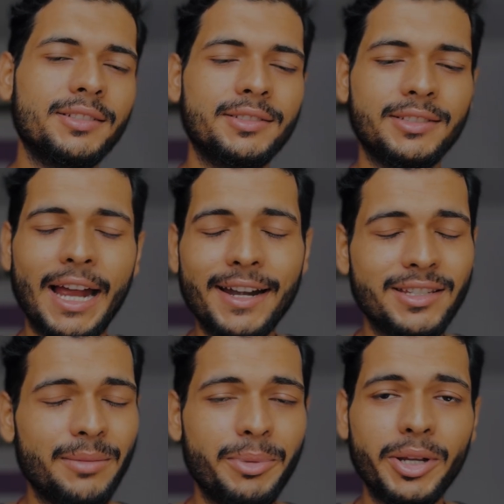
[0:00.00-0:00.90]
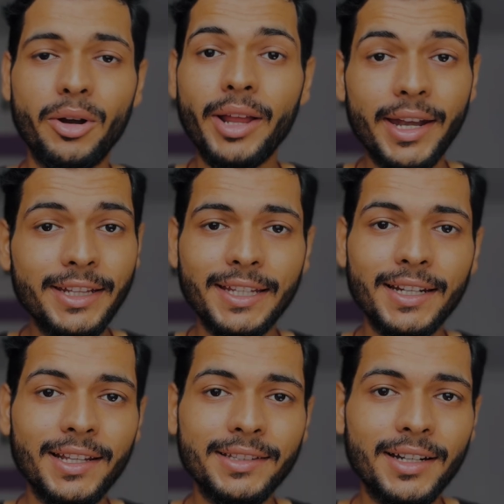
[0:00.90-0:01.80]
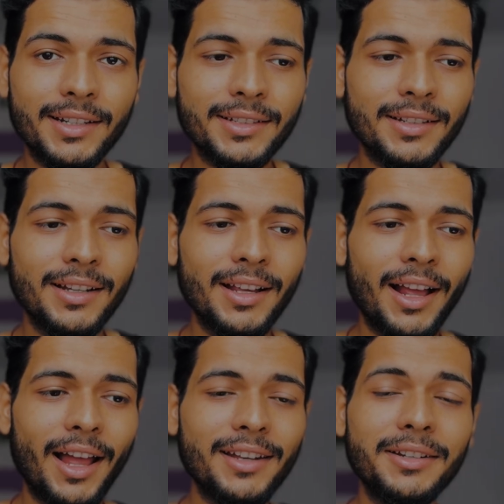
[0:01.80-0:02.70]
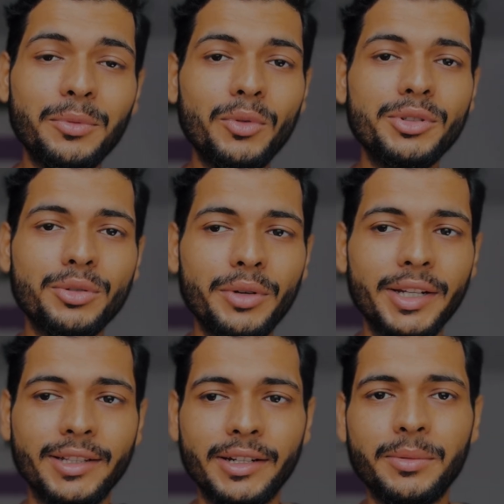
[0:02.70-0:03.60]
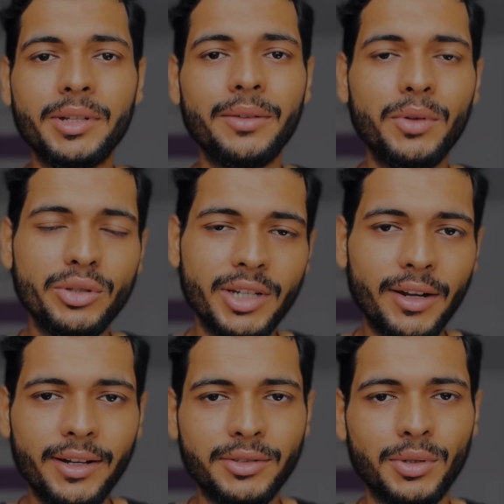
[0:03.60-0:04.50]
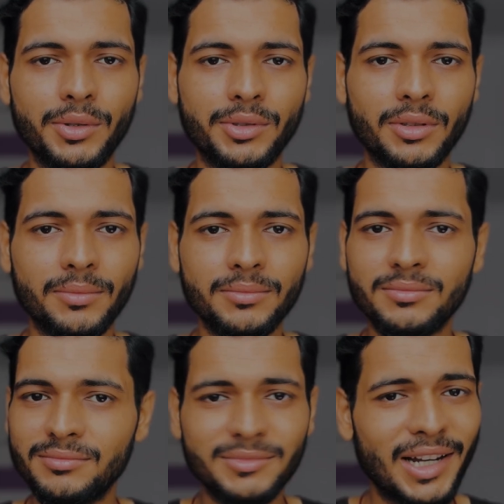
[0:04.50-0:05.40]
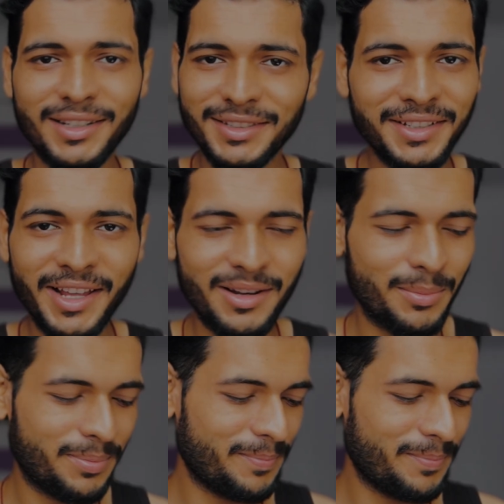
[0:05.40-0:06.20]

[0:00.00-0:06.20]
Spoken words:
ChatGPT or anything like that. And it won't show anything. It will give you a generic solution. That doesn't help.